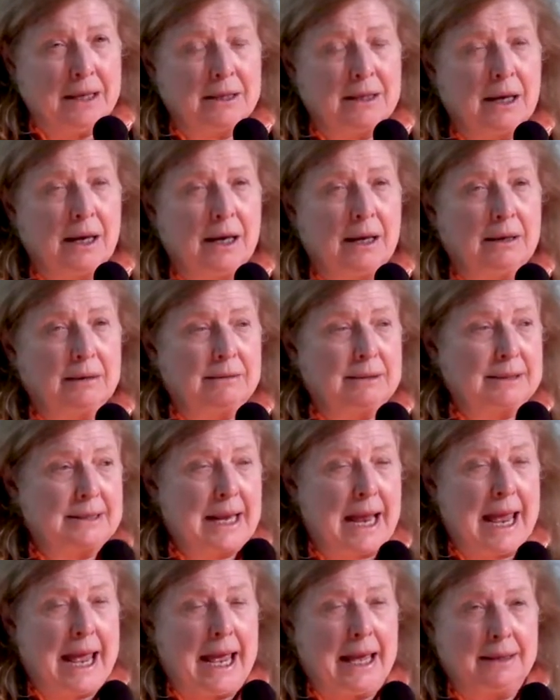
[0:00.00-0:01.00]
uh,
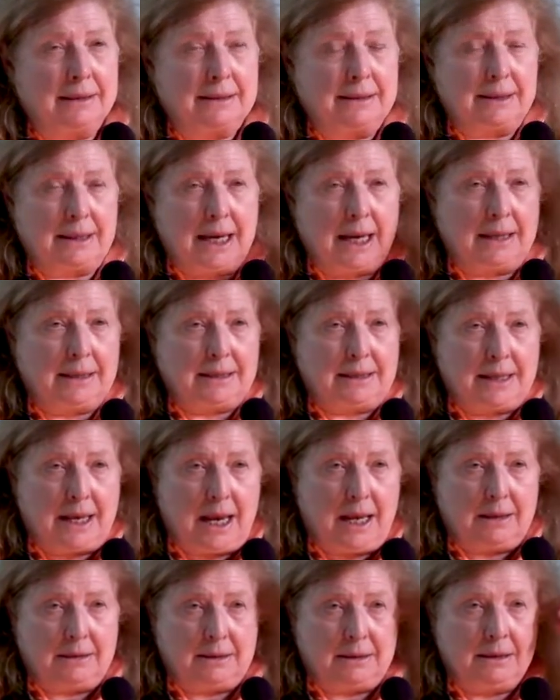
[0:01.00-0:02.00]
stands, the cake
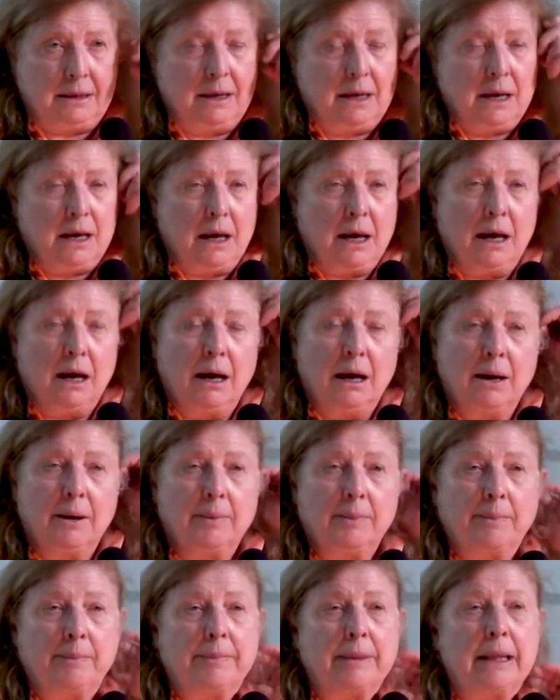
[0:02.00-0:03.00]
stands,
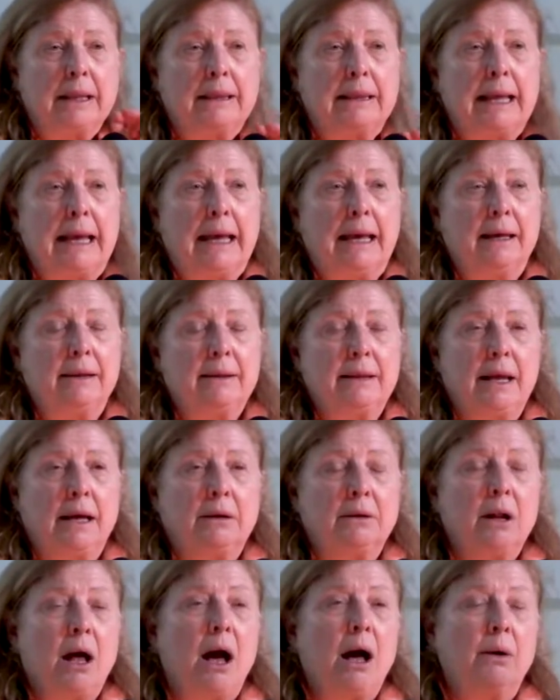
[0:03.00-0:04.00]
um, they're, they're
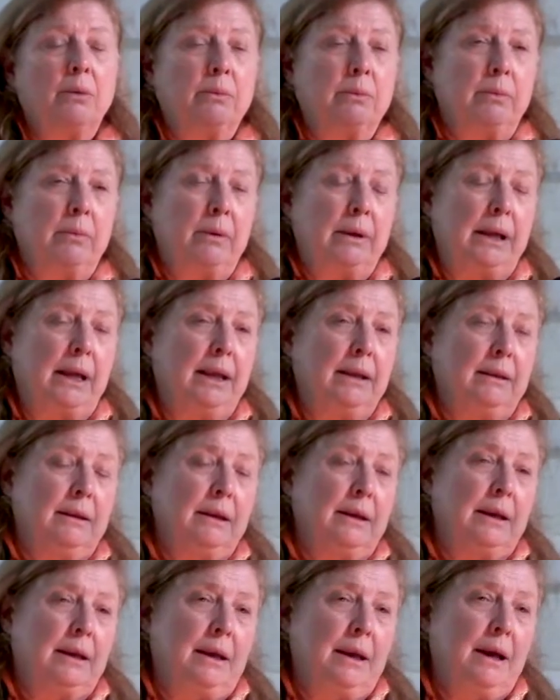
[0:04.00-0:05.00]
not in
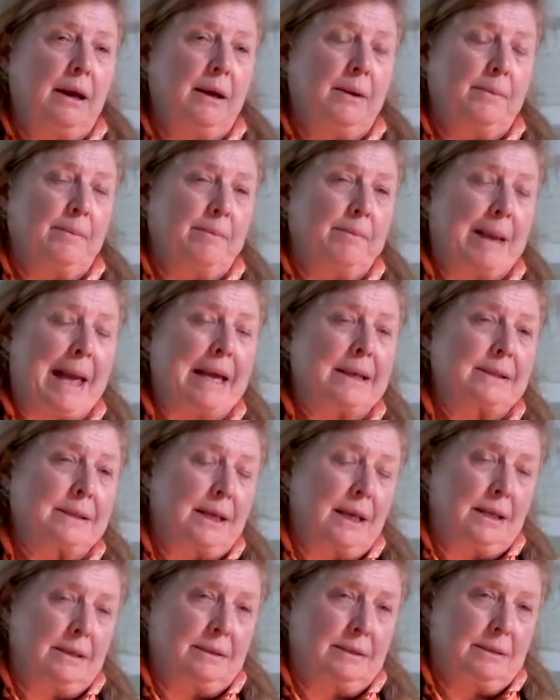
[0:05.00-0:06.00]
the um,
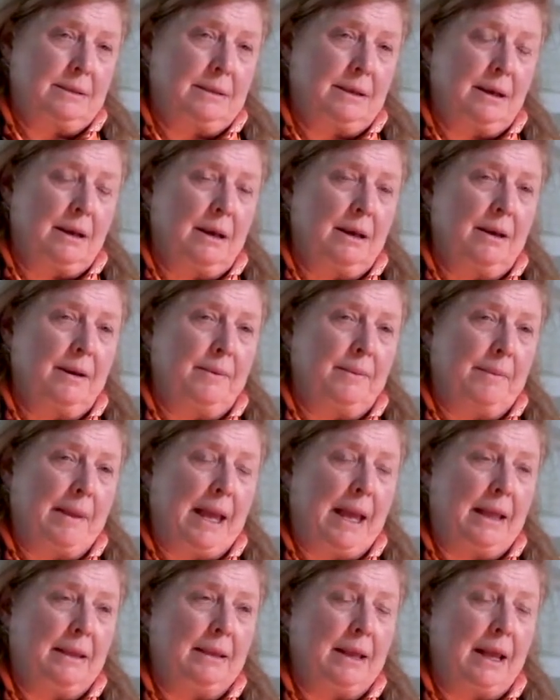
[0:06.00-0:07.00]
baskets. Um,
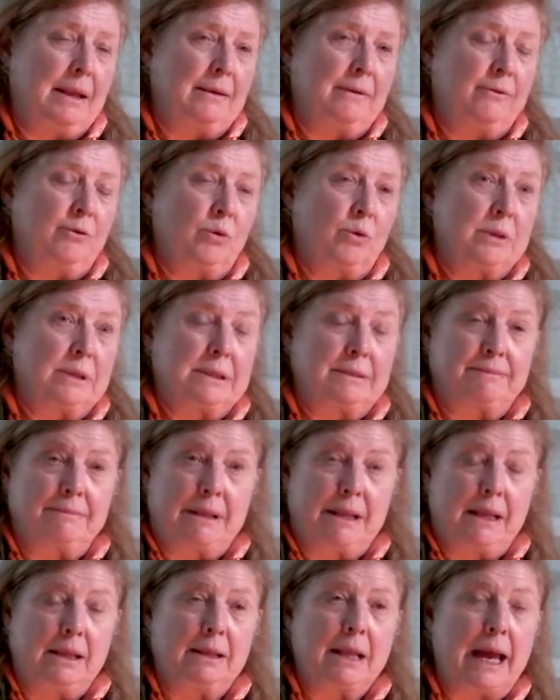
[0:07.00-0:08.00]
and then, of course,
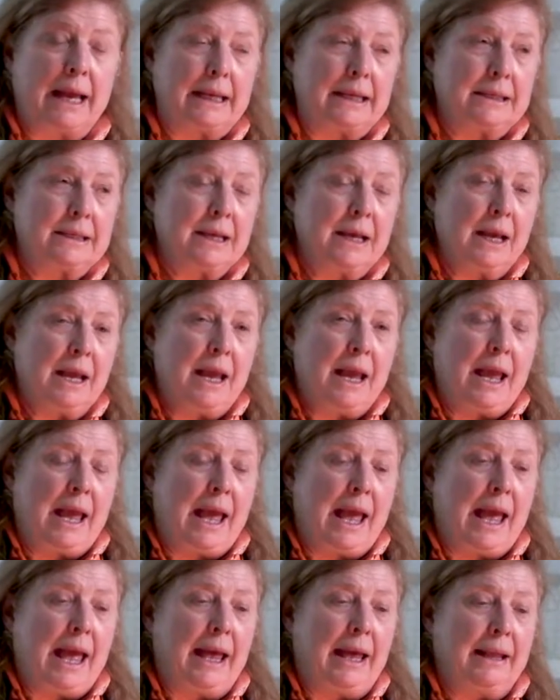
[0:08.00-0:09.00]
light.
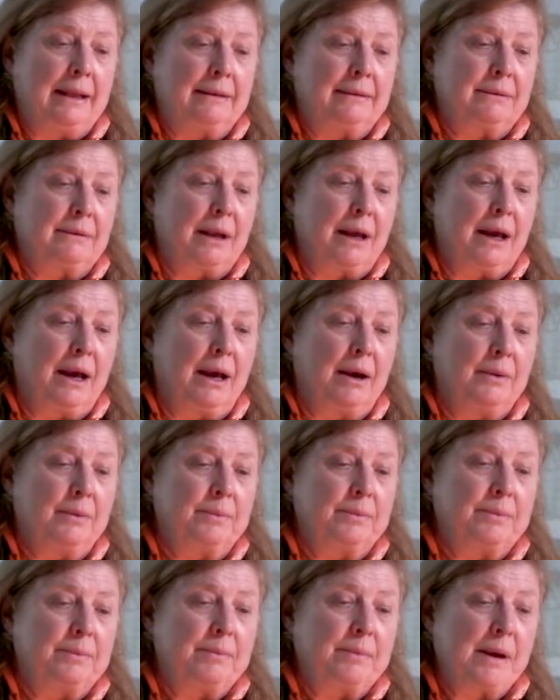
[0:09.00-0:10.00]
And uh,
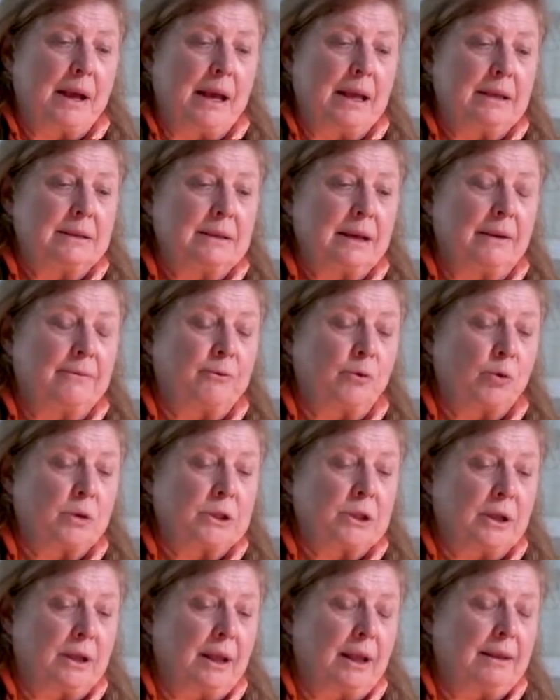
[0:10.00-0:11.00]
it's
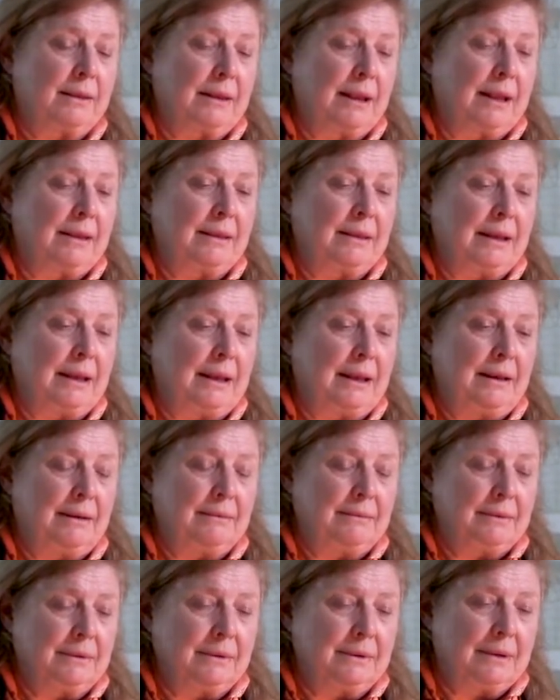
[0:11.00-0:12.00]
unfortunate that the
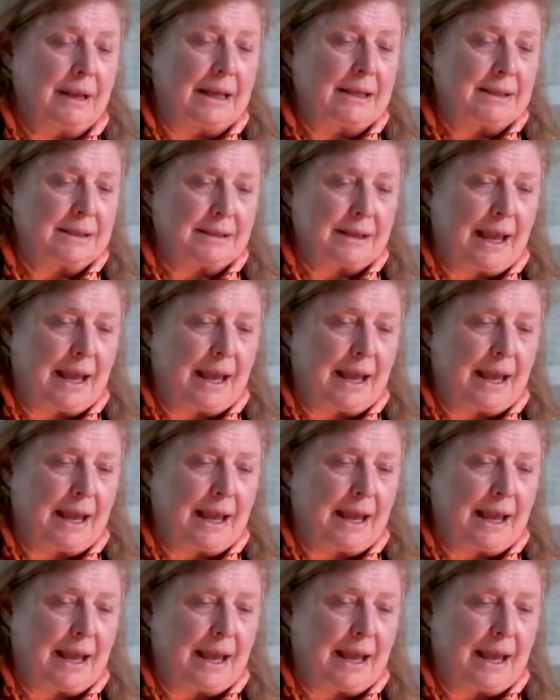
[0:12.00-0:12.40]
lights